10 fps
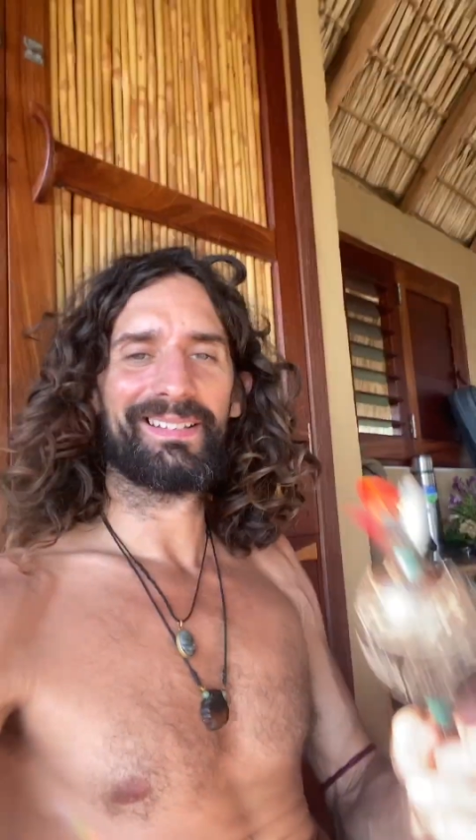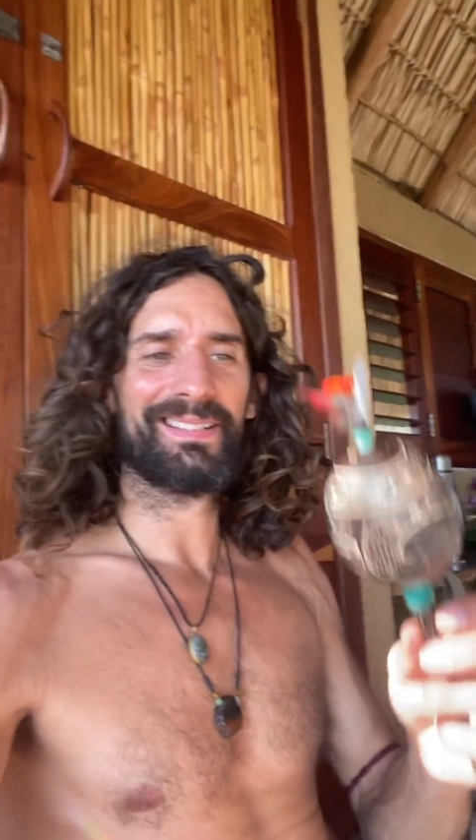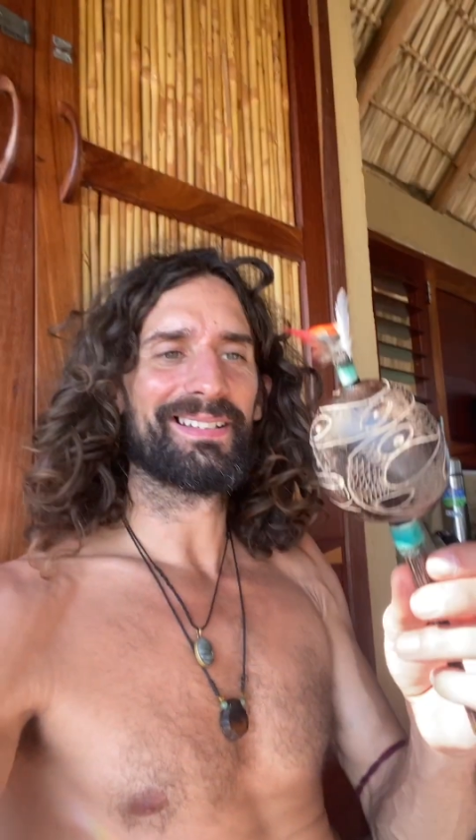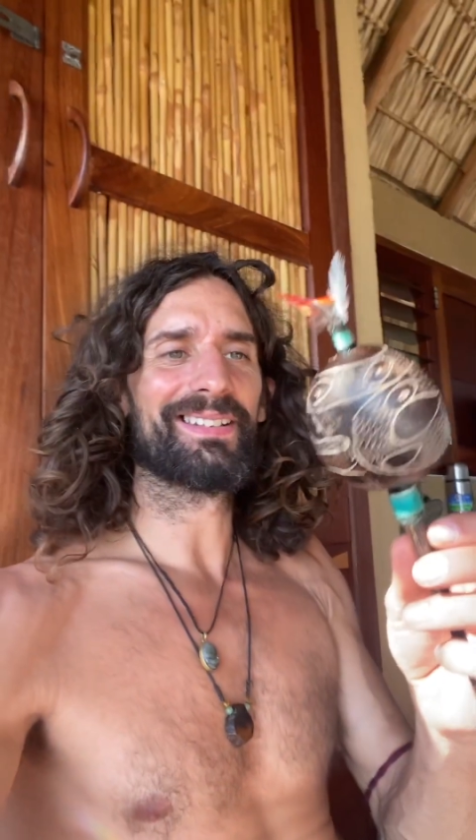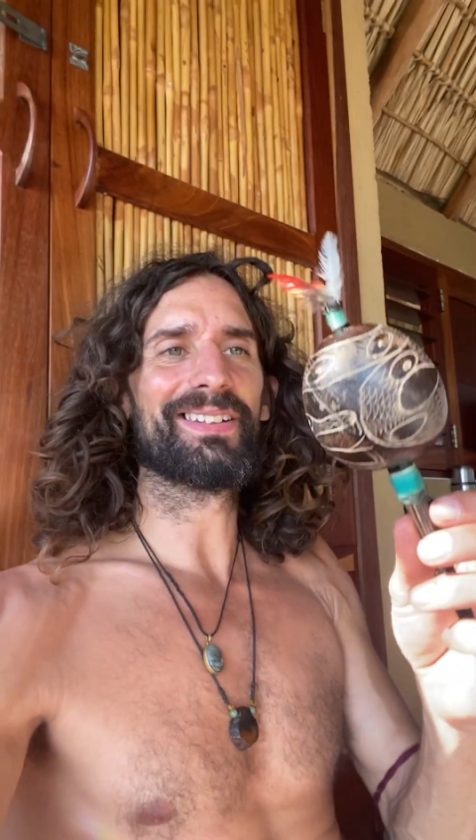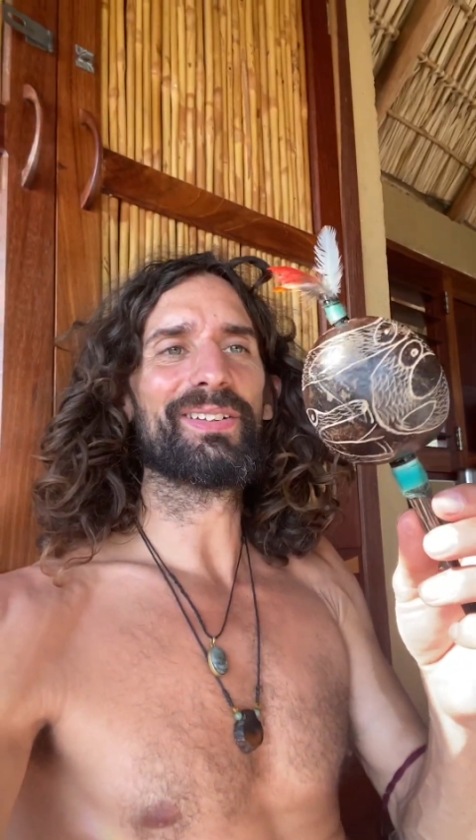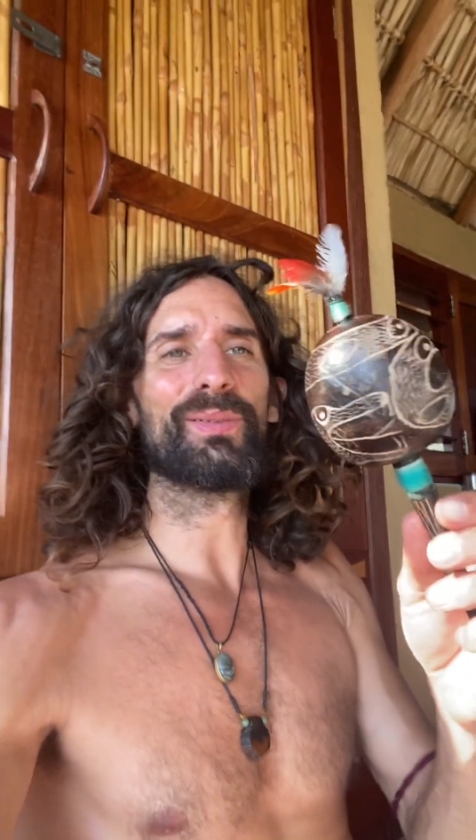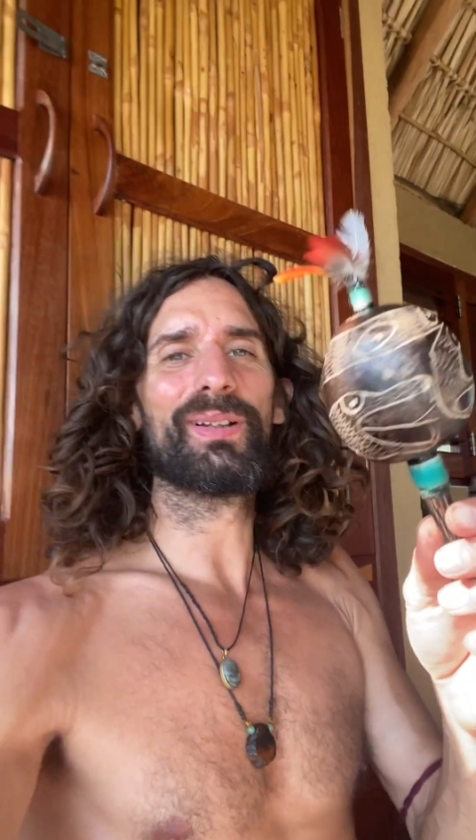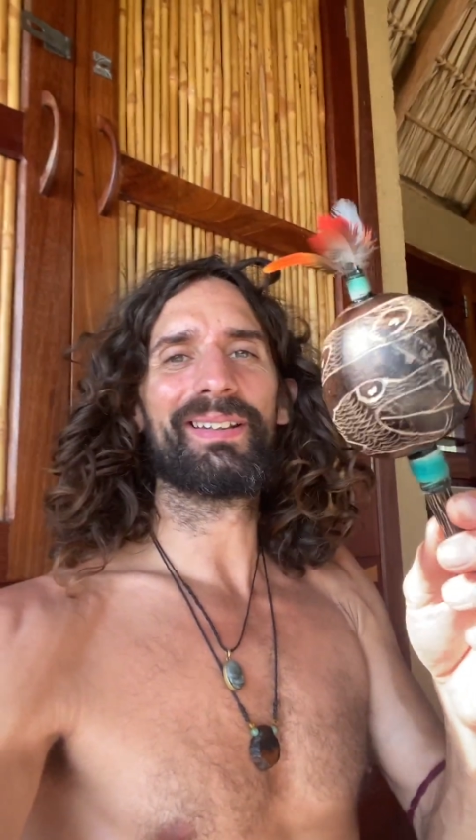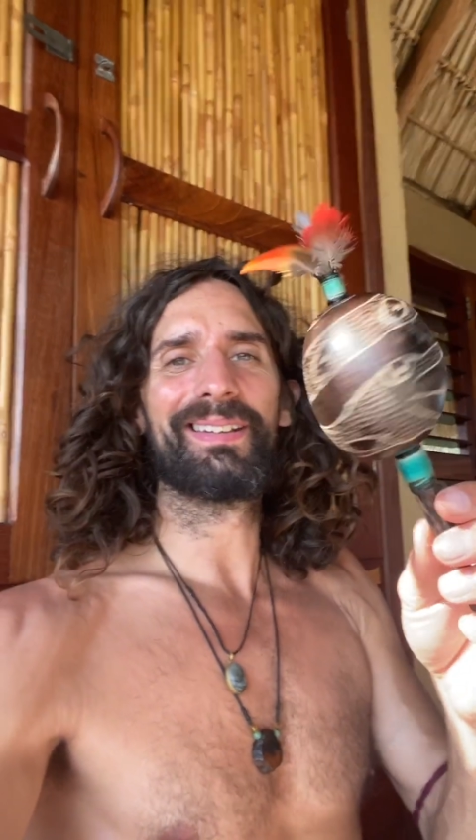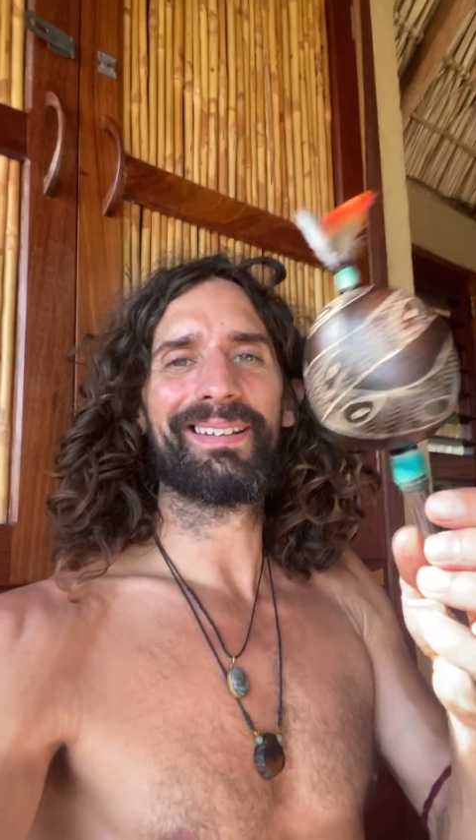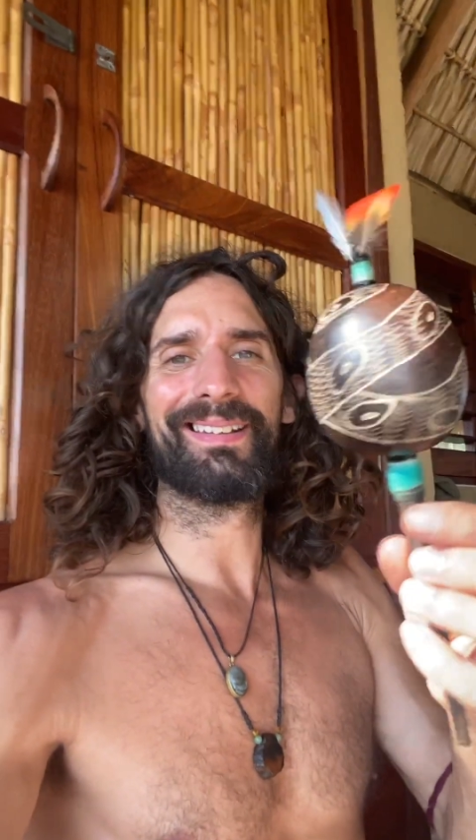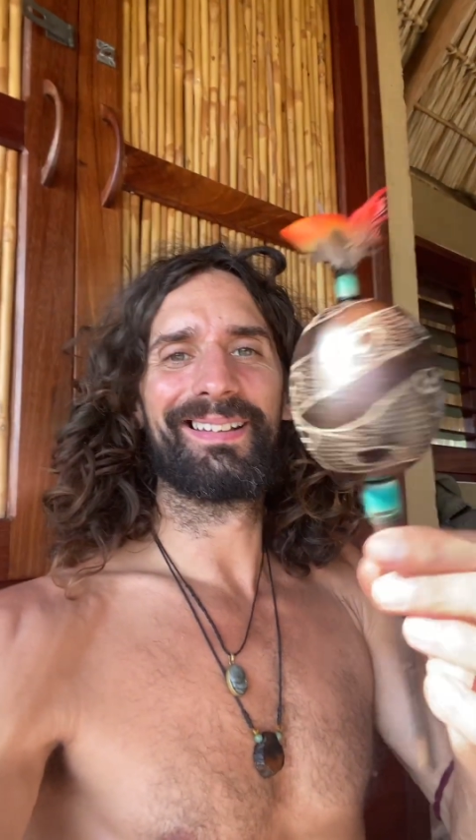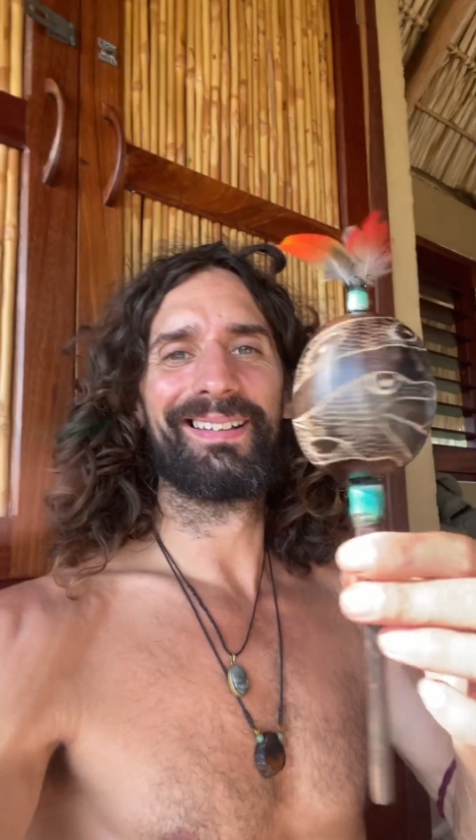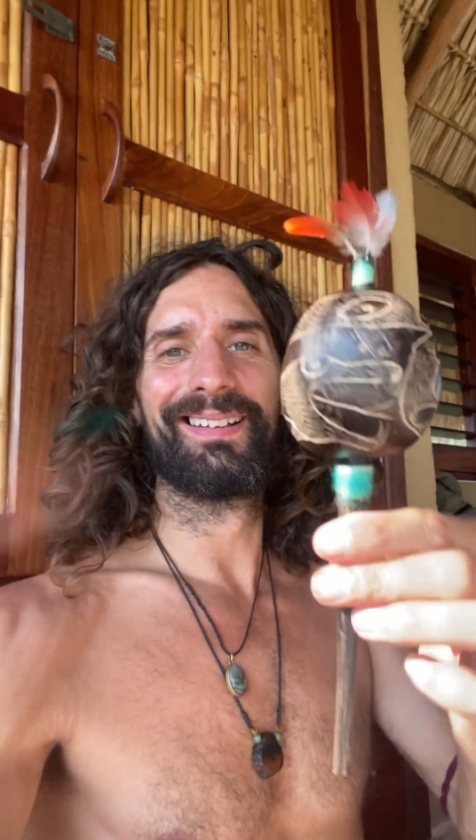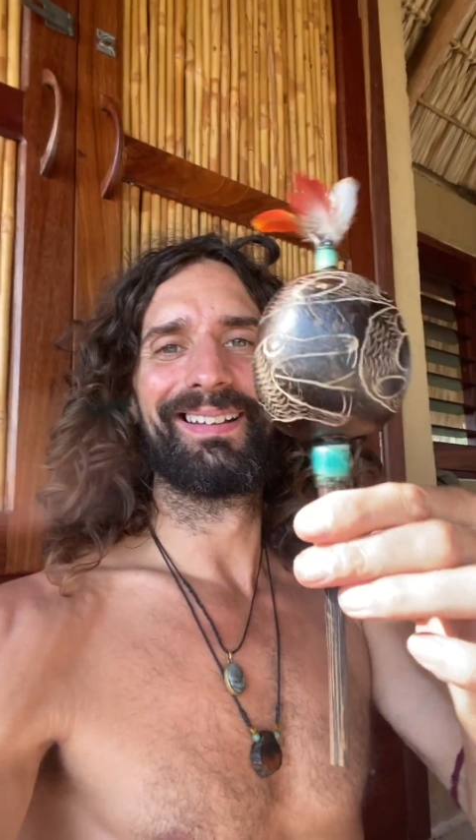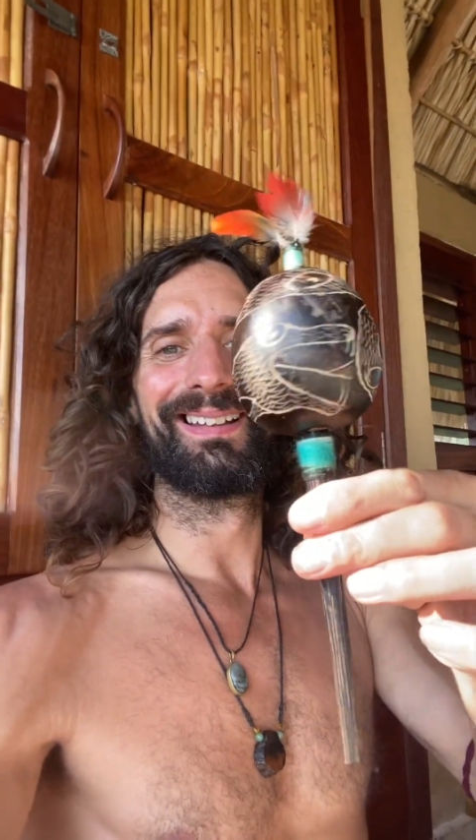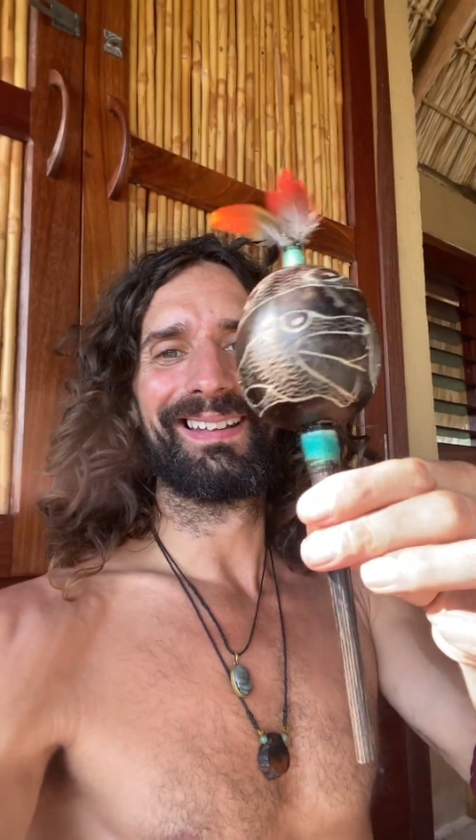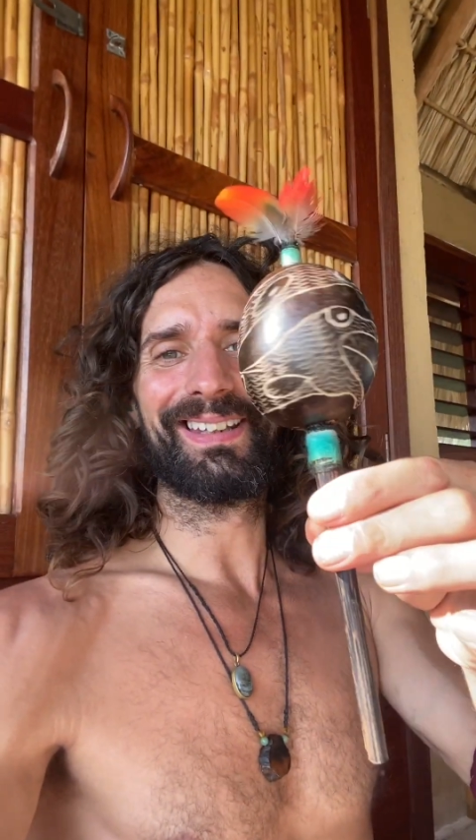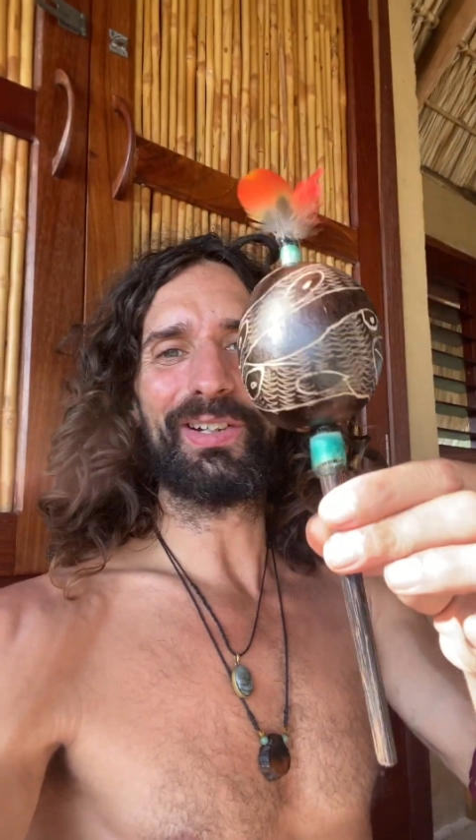And so
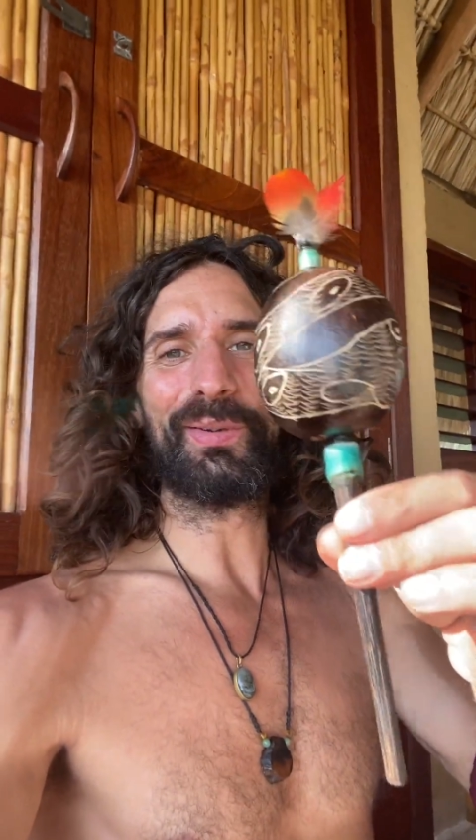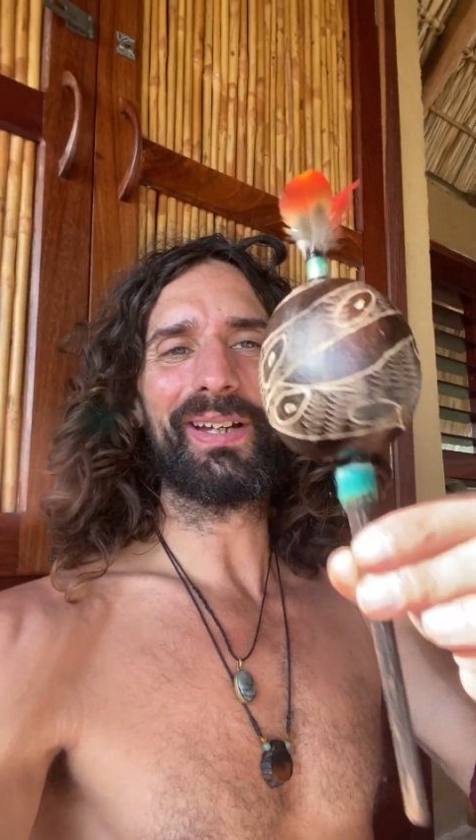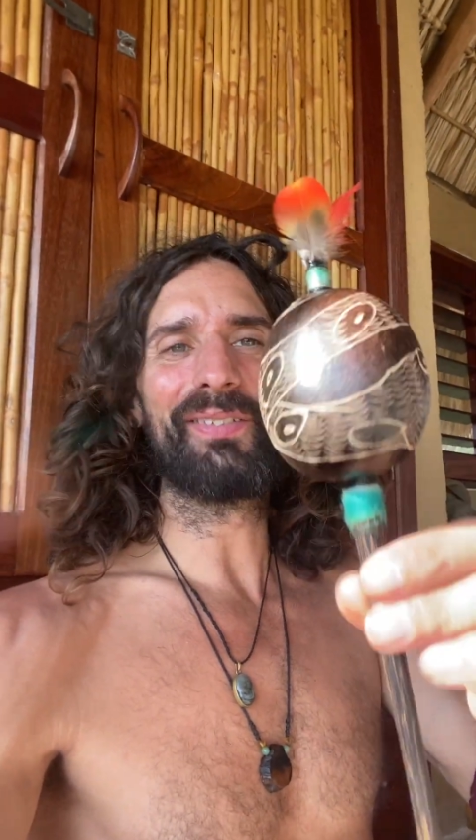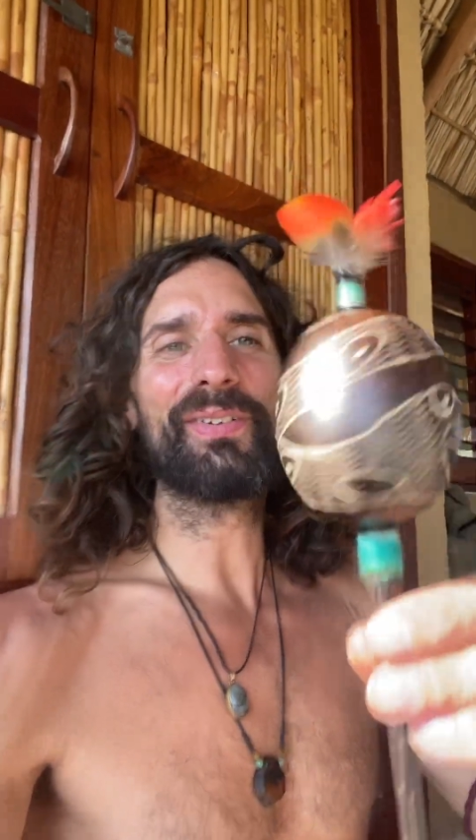there we have